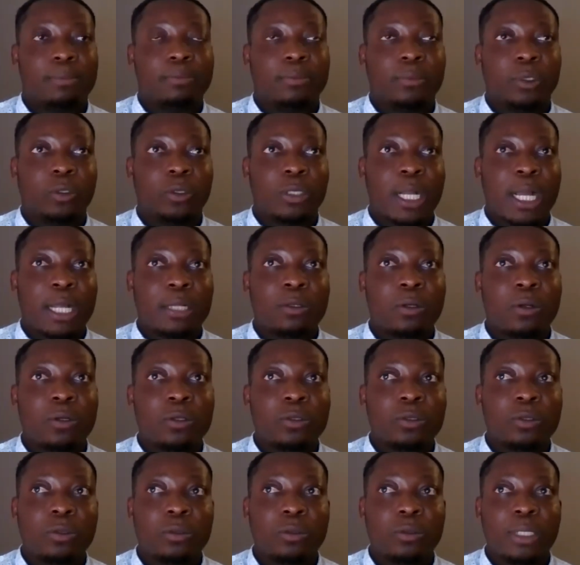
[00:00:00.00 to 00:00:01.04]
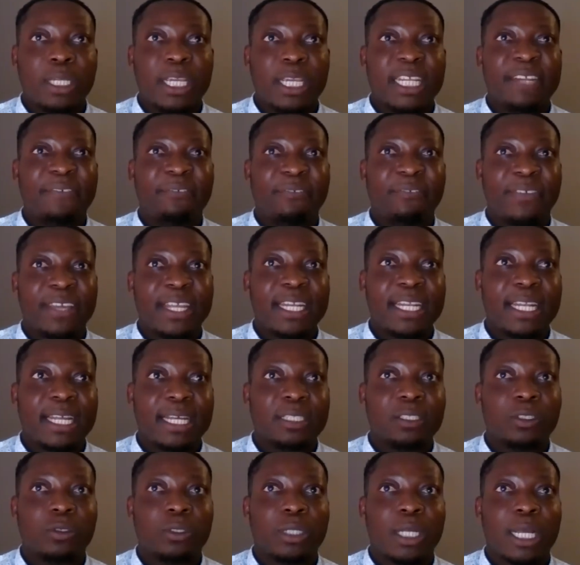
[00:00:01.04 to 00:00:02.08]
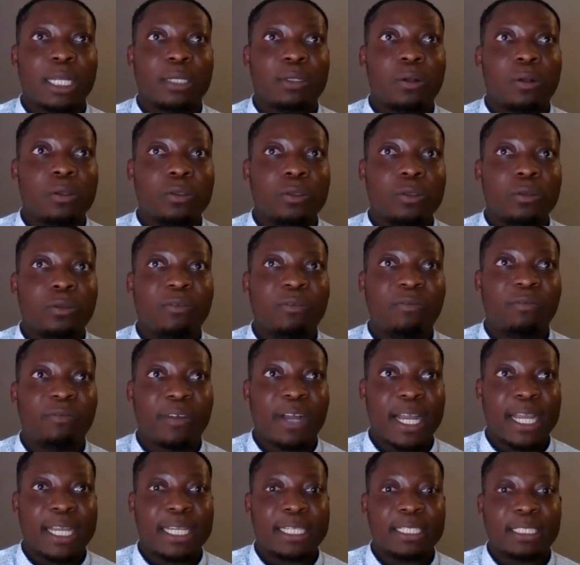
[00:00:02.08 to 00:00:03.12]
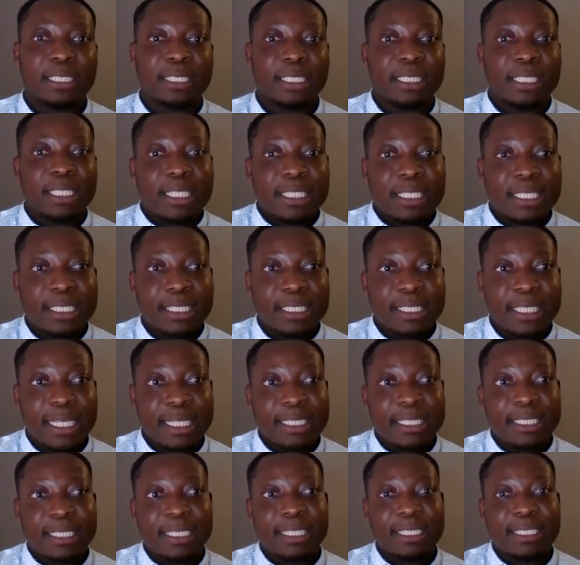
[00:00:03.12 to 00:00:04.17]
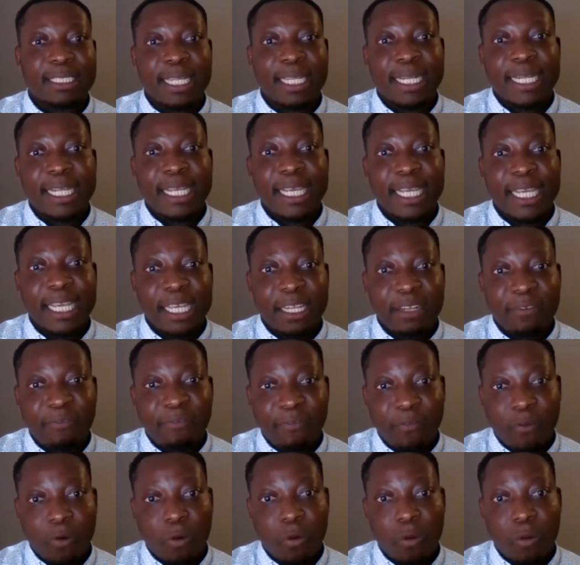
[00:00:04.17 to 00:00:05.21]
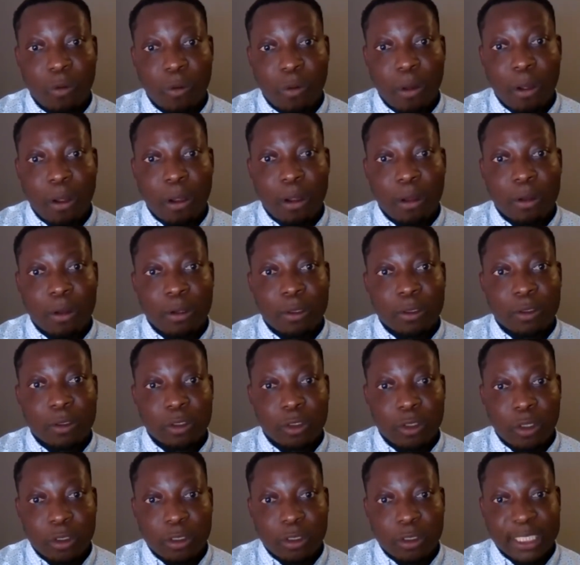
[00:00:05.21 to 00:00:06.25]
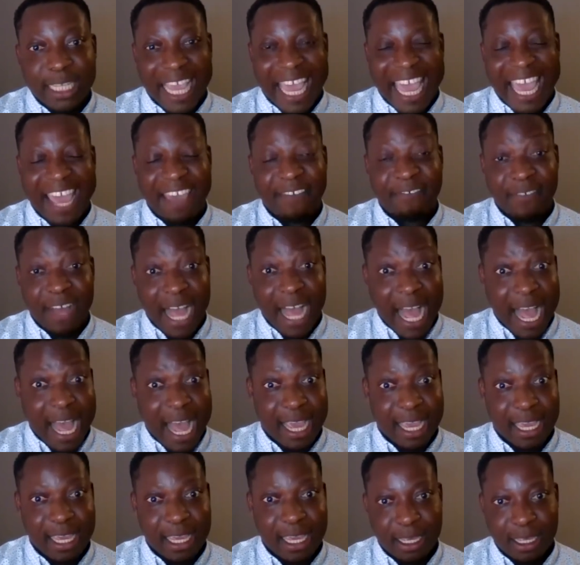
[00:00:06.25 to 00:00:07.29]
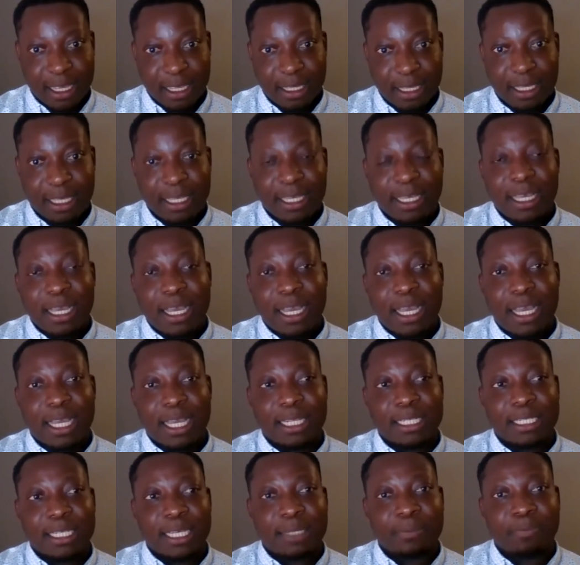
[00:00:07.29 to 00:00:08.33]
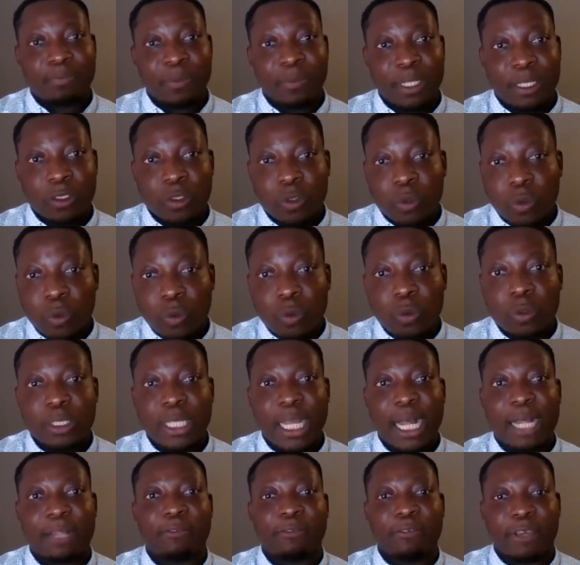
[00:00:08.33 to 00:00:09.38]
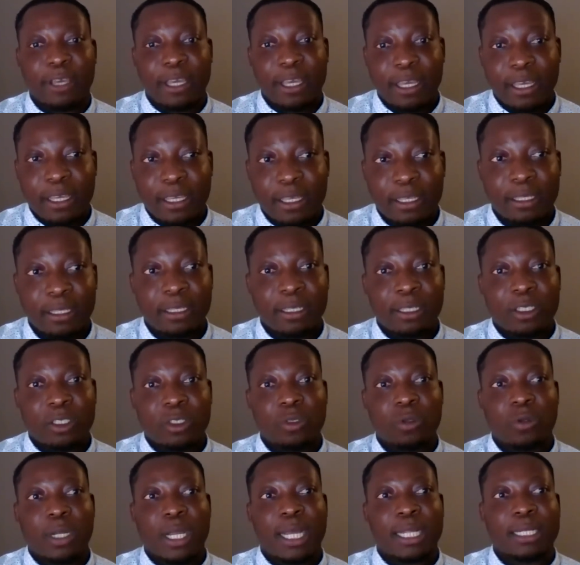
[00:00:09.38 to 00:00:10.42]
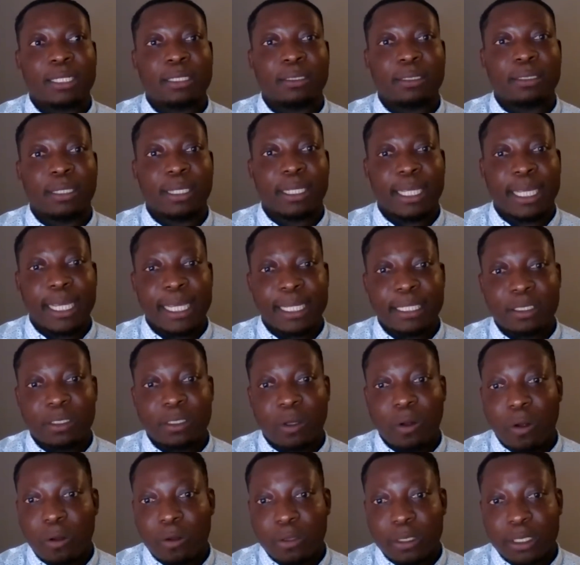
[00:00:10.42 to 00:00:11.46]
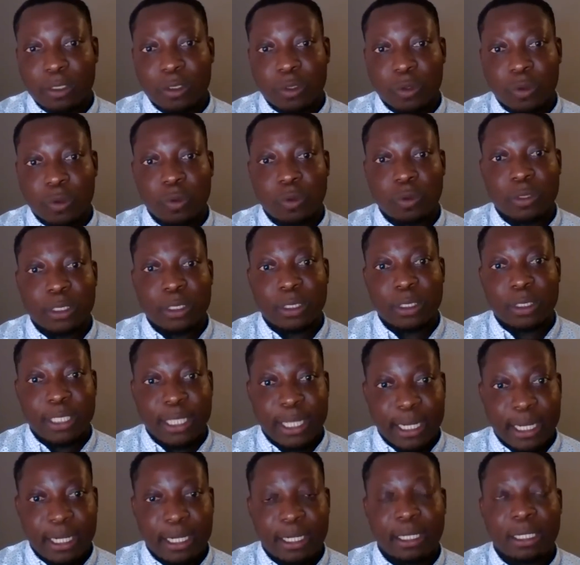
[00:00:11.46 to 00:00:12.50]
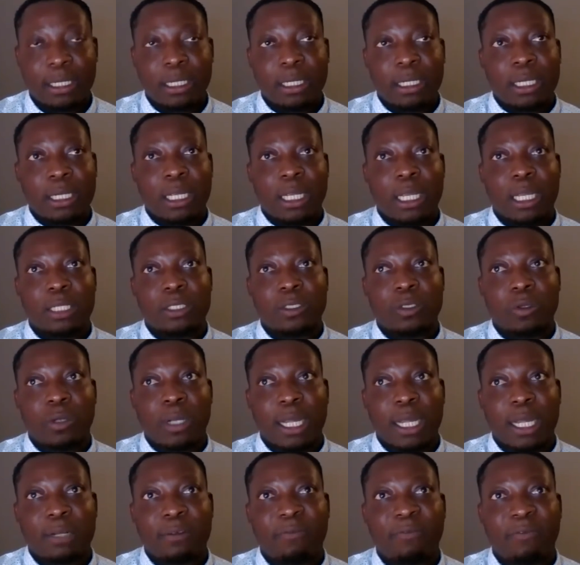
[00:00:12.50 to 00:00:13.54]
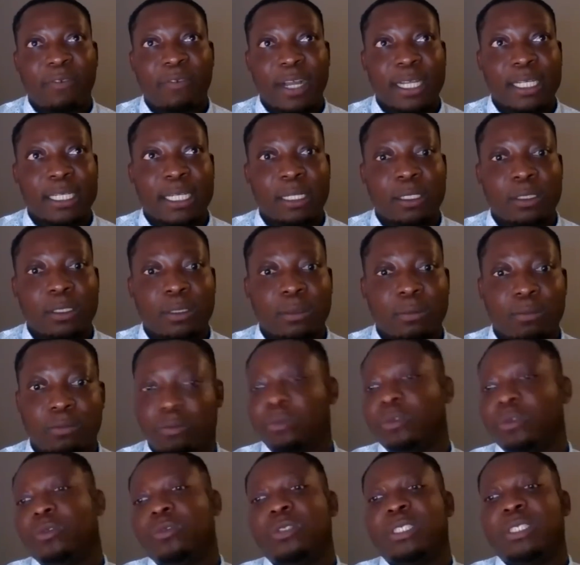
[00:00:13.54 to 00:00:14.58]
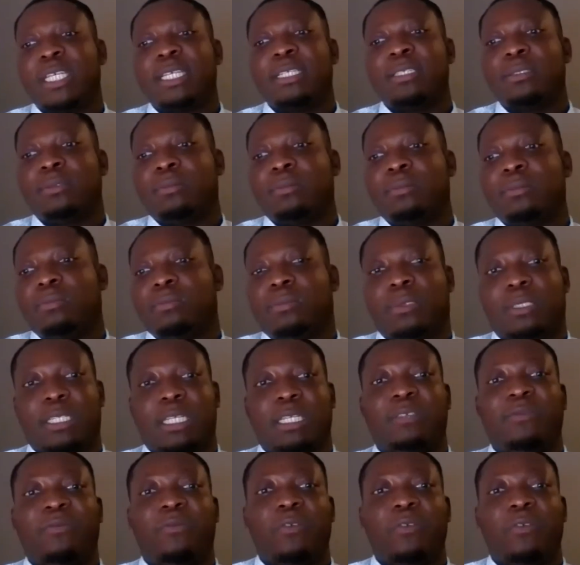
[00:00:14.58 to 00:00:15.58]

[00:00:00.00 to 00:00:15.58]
You can also, in Finland, you can also find studyinfo.fi. And then the schools are there. You can get all the schools there and you can find out, you just search